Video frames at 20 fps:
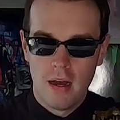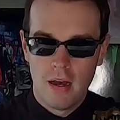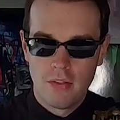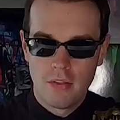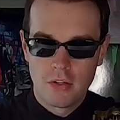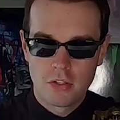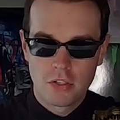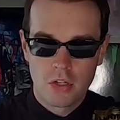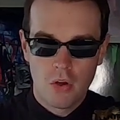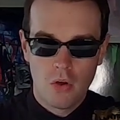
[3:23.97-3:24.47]

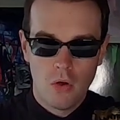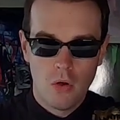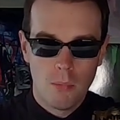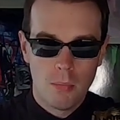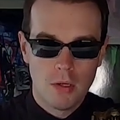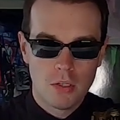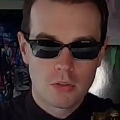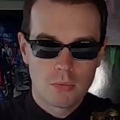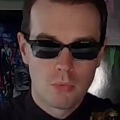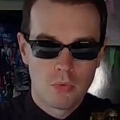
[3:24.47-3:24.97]
There's a whole
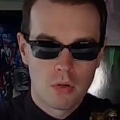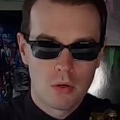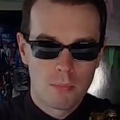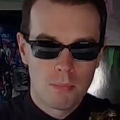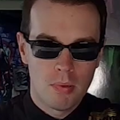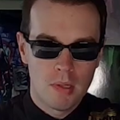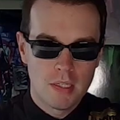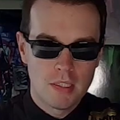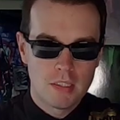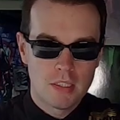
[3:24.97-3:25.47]
bunch more
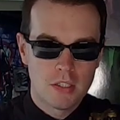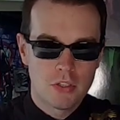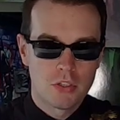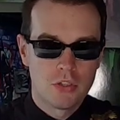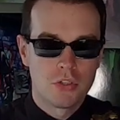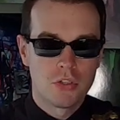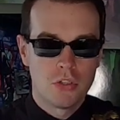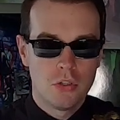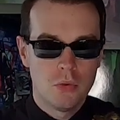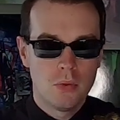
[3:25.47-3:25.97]

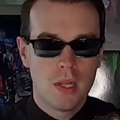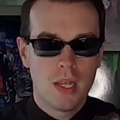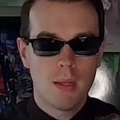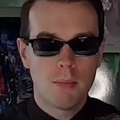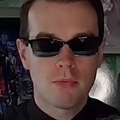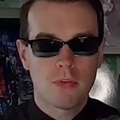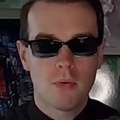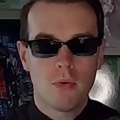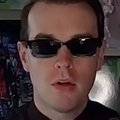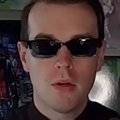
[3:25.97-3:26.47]
PlayStation 2
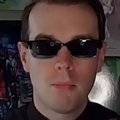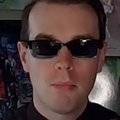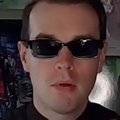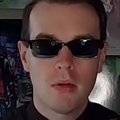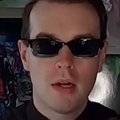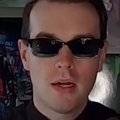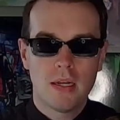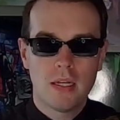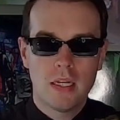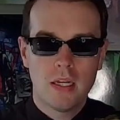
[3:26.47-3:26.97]
games I want to put
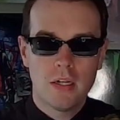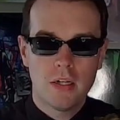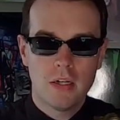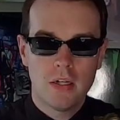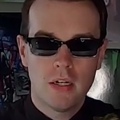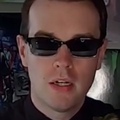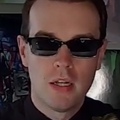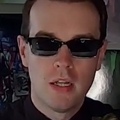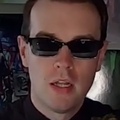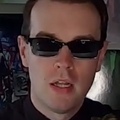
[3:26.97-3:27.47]
on
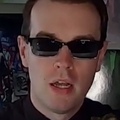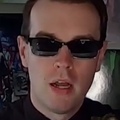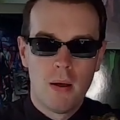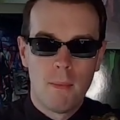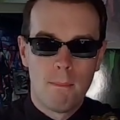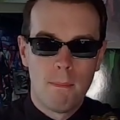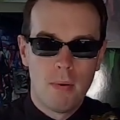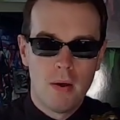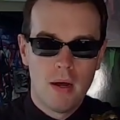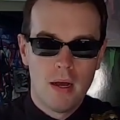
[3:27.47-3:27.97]
here,
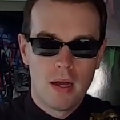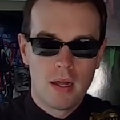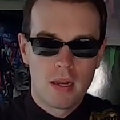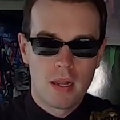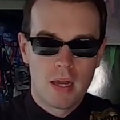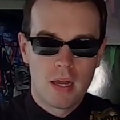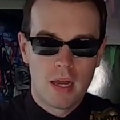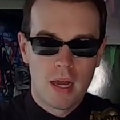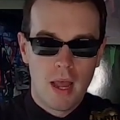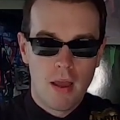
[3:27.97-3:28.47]
but
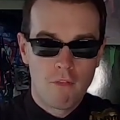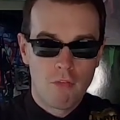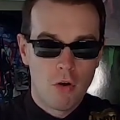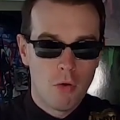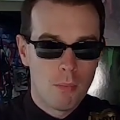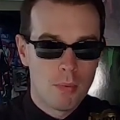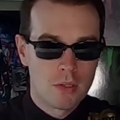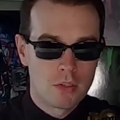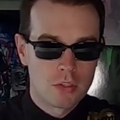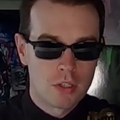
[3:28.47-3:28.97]
I have a whole
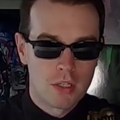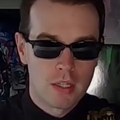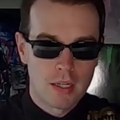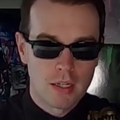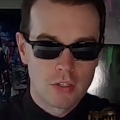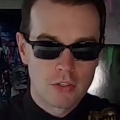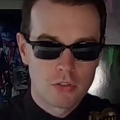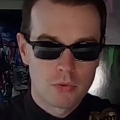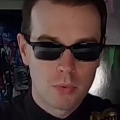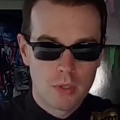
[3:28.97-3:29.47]
bunch of
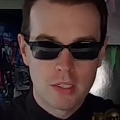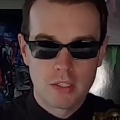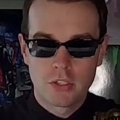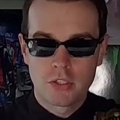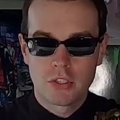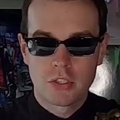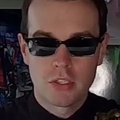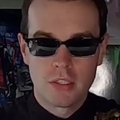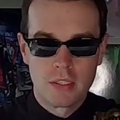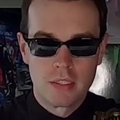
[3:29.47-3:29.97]
like
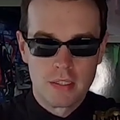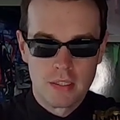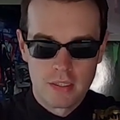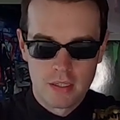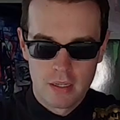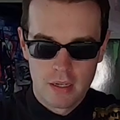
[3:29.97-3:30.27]
Switch and